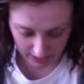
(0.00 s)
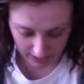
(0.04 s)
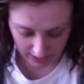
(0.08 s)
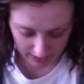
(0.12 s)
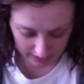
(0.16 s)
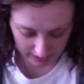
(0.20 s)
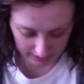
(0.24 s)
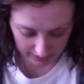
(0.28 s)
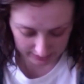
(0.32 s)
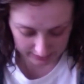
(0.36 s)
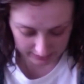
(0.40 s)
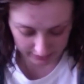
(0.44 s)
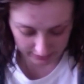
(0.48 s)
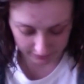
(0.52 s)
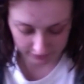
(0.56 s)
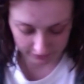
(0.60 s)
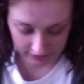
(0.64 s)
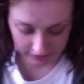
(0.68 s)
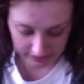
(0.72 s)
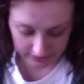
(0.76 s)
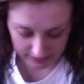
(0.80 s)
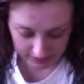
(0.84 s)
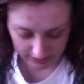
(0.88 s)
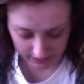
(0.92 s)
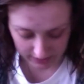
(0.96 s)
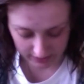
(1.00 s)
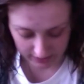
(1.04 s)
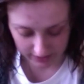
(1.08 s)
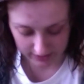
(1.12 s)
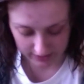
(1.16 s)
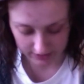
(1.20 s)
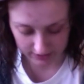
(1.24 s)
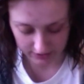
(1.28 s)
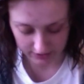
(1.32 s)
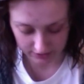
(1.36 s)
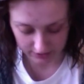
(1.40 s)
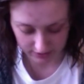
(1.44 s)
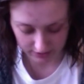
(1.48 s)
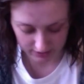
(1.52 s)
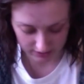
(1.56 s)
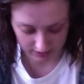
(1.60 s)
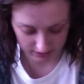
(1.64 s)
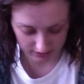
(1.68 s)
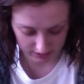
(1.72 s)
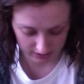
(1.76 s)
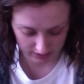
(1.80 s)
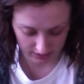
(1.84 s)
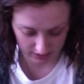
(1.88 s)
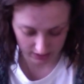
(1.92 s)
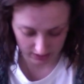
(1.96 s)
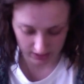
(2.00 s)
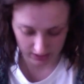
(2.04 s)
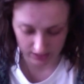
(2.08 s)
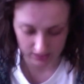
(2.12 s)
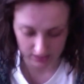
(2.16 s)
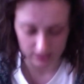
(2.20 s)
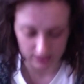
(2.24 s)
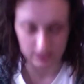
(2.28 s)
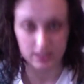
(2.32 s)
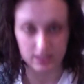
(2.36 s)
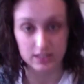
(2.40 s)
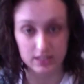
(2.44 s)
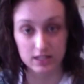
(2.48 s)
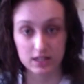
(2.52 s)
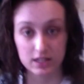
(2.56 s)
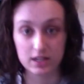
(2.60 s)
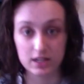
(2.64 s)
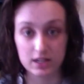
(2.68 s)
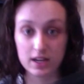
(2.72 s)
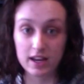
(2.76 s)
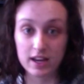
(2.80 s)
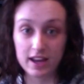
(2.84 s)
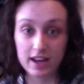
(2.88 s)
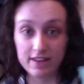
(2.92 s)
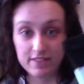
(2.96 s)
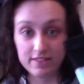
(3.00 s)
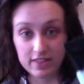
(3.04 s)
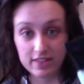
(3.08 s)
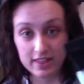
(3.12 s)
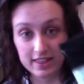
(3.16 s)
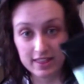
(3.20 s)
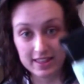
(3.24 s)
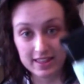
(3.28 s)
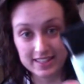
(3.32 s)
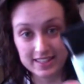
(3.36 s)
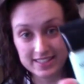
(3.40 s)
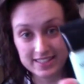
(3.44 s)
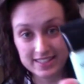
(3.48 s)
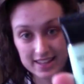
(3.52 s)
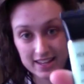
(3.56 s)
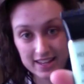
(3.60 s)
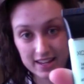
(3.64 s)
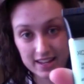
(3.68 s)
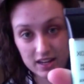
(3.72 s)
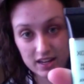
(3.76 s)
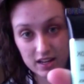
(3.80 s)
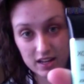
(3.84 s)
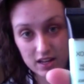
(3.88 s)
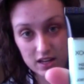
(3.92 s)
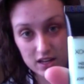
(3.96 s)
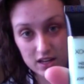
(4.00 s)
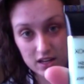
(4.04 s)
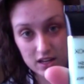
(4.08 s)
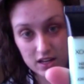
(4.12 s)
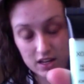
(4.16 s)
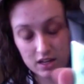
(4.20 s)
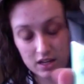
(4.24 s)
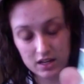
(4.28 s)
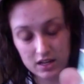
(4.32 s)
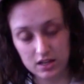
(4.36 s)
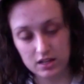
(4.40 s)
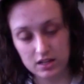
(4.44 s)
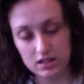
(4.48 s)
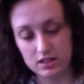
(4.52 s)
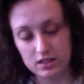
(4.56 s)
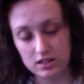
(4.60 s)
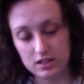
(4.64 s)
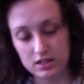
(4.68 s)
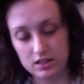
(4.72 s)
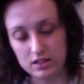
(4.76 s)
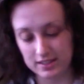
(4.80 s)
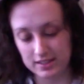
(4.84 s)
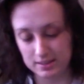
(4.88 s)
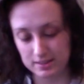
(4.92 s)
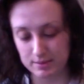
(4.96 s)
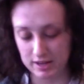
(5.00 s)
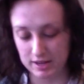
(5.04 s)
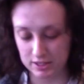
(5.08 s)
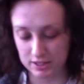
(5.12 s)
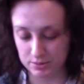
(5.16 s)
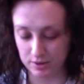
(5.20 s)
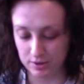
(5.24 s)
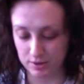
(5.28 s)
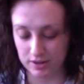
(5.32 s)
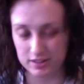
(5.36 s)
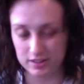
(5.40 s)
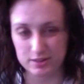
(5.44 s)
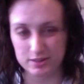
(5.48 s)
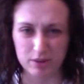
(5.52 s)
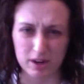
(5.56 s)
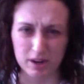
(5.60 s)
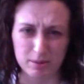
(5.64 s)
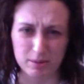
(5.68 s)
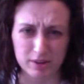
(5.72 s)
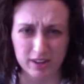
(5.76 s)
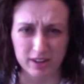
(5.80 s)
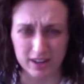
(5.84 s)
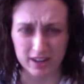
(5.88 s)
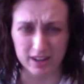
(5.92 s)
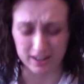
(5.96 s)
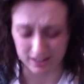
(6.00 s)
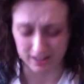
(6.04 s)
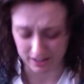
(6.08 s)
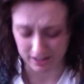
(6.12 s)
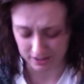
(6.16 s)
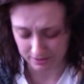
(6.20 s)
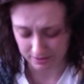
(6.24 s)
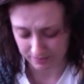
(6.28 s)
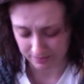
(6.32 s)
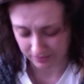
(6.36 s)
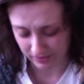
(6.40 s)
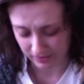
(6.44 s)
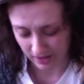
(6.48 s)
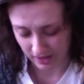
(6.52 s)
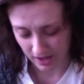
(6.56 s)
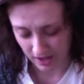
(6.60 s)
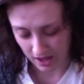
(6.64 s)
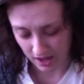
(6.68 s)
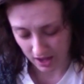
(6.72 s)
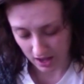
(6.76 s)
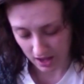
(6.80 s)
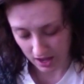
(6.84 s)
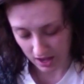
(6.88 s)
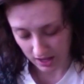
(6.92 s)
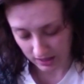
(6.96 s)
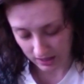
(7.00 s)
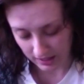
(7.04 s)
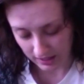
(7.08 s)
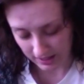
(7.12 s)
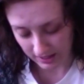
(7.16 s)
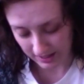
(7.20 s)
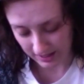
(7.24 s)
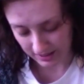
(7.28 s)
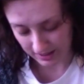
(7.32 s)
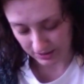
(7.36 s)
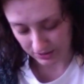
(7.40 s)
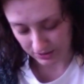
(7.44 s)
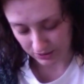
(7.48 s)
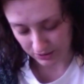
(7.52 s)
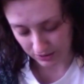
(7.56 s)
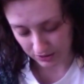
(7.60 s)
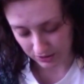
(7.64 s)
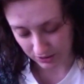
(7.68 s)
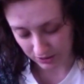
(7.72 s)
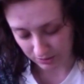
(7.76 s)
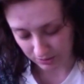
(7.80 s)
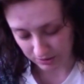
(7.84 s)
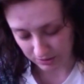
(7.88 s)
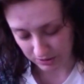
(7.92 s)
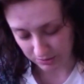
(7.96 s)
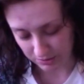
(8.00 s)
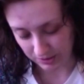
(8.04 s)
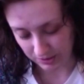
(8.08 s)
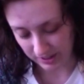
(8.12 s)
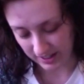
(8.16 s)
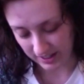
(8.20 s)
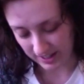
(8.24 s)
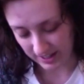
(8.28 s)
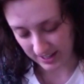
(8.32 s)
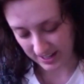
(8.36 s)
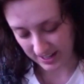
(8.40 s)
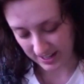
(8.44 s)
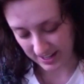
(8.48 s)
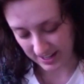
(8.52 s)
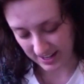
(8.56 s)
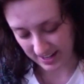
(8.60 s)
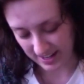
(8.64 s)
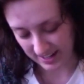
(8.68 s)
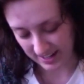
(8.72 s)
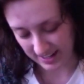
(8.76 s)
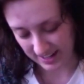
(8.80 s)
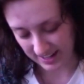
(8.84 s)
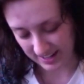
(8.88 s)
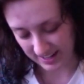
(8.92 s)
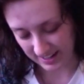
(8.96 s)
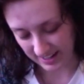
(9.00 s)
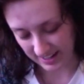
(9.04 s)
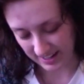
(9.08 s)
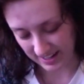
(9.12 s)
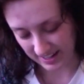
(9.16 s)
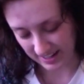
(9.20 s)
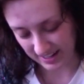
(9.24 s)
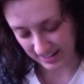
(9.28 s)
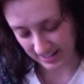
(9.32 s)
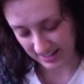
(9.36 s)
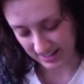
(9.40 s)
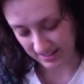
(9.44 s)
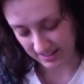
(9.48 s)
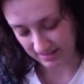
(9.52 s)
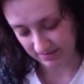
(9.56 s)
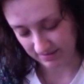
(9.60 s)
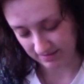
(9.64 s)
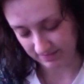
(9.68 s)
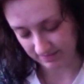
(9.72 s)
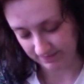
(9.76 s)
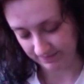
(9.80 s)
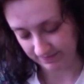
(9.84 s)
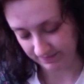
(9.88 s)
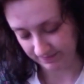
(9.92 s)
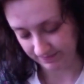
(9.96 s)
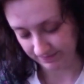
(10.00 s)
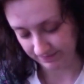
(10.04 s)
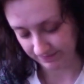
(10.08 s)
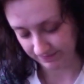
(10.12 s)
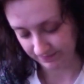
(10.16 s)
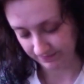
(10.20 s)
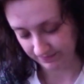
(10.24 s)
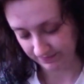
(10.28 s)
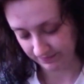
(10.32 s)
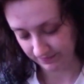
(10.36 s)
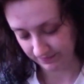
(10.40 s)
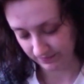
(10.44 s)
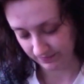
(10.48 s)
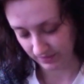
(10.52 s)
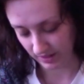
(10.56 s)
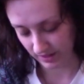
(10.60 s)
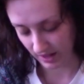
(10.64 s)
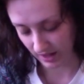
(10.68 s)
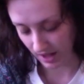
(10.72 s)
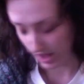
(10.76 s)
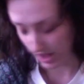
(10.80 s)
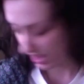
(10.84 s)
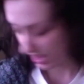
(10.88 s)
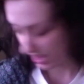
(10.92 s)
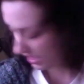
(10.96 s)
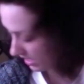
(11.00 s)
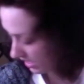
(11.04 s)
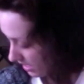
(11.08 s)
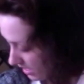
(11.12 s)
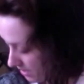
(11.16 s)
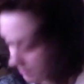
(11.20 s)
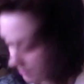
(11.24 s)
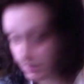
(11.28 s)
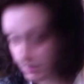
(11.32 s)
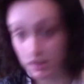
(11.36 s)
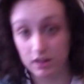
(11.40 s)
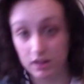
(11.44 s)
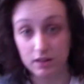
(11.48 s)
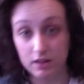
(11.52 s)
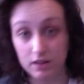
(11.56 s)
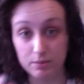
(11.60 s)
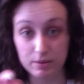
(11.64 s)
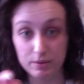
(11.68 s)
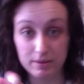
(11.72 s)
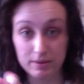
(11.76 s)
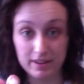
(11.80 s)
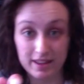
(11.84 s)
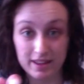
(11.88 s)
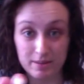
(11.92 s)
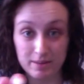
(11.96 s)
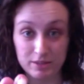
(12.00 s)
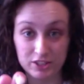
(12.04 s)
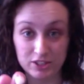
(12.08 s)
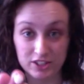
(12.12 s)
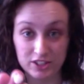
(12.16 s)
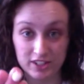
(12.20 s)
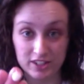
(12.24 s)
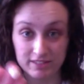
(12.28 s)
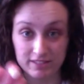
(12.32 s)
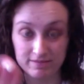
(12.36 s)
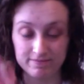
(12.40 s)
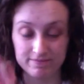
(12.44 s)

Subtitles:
Let's see, the first thing that I do is I have this thing. It's like Smashbox primer, I don't know. Lady at the store told me it was pretty good. I kind of like it. Not that much on.